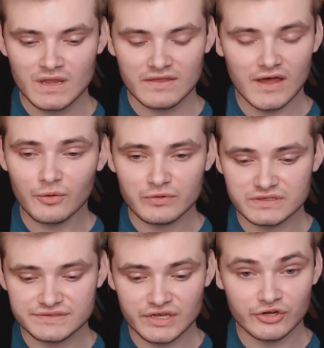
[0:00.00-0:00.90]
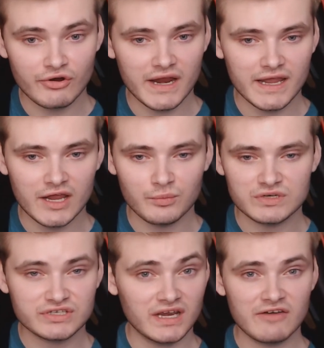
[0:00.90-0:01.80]
That was a great game,
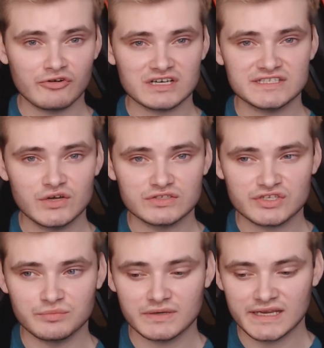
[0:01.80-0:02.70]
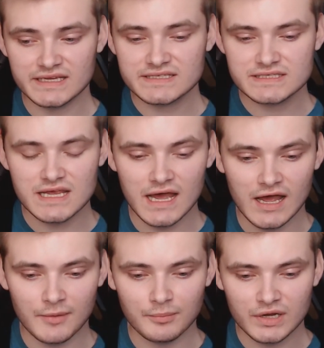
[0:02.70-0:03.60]
which I never actually got to complete
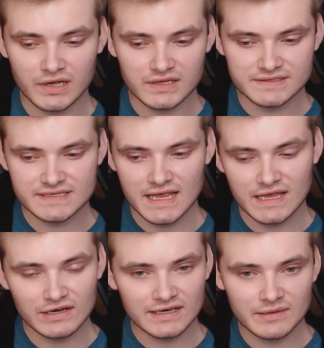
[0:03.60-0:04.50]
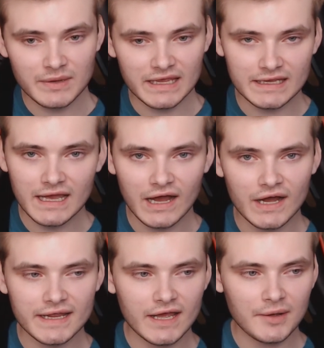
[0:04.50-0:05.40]
because, luckily me,
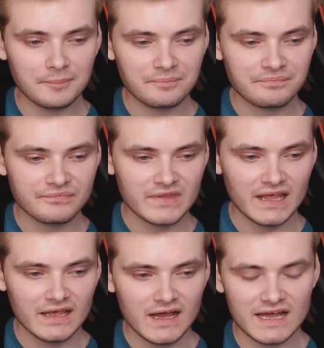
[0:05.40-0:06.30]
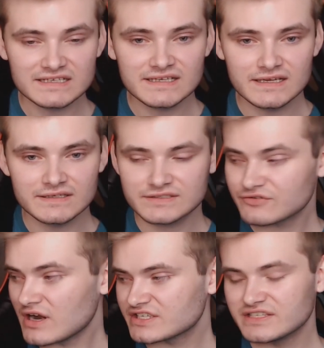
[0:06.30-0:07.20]
I accidentally
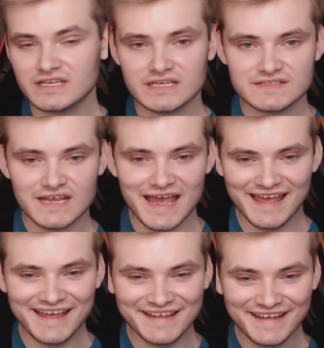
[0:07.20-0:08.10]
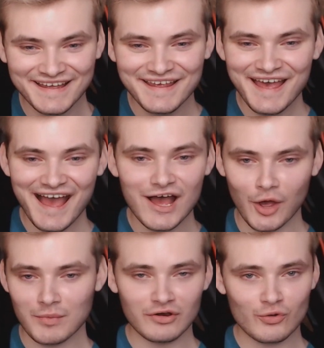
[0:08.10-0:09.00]
scratched the disc,
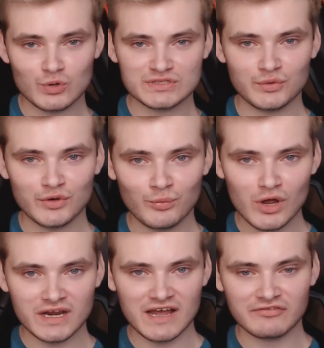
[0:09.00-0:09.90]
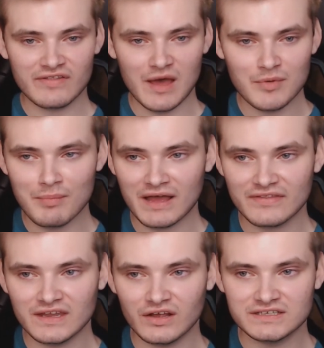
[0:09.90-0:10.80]
and of course it wouldn't work after that. But back
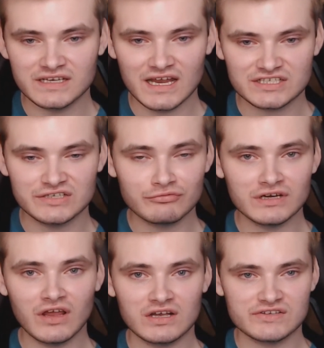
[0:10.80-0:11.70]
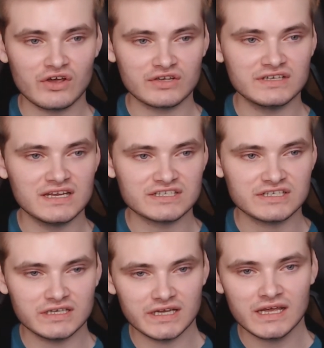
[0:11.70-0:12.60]
then I didn't actually realise I could
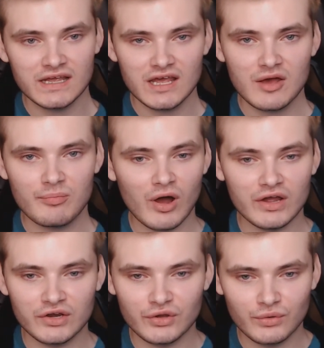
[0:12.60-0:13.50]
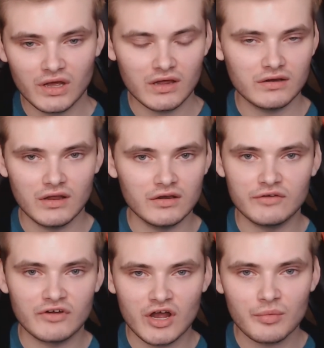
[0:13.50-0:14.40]
literally buy
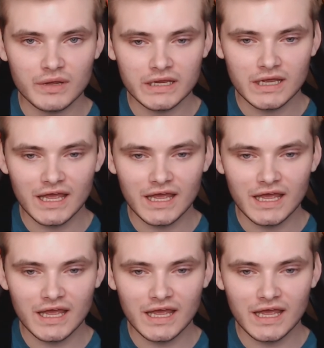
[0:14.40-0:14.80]
another copy.